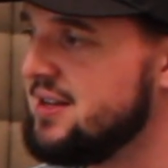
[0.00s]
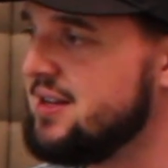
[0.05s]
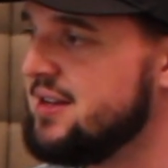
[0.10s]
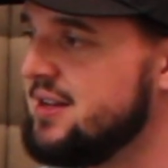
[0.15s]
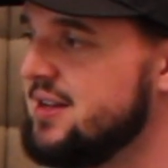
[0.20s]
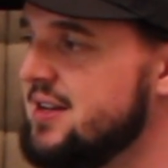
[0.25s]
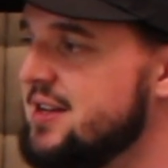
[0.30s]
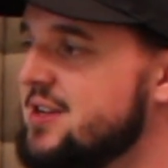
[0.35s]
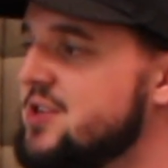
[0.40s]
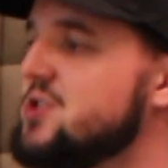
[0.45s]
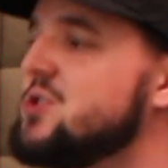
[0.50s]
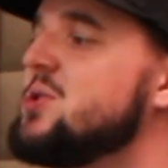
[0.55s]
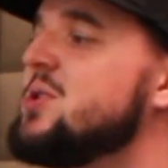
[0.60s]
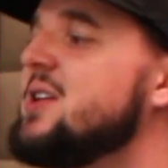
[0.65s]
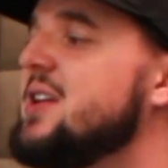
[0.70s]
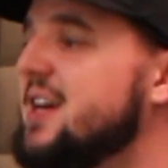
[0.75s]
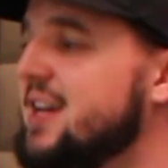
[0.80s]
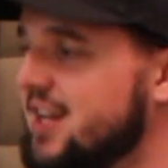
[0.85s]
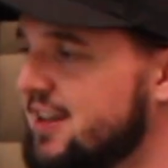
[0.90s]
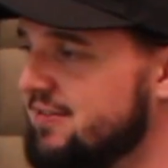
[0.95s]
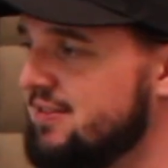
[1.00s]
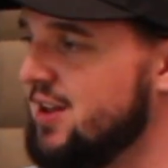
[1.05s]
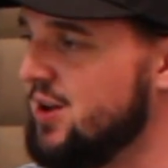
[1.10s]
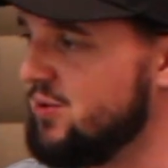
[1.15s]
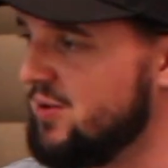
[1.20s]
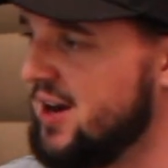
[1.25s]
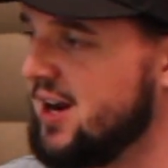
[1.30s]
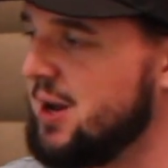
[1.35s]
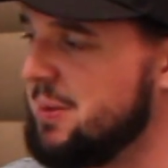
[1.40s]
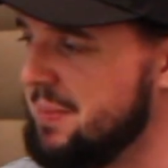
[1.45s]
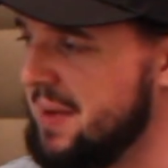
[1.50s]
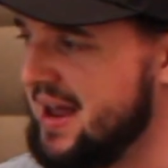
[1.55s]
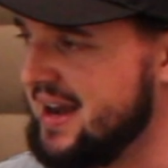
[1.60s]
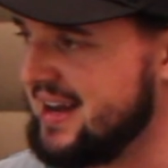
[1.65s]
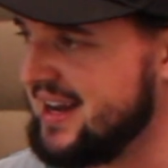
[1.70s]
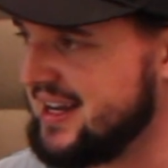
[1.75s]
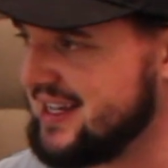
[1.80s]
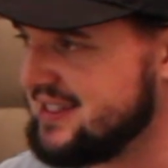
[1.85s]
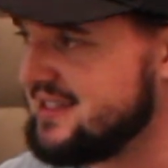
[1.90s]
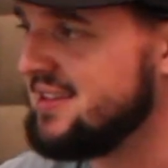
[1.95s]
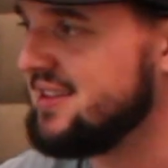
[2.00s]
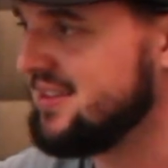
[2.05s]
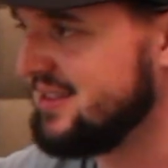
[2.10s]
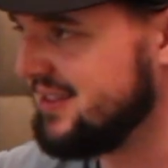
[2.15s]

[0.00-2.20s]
Right. So like if they recommend us, then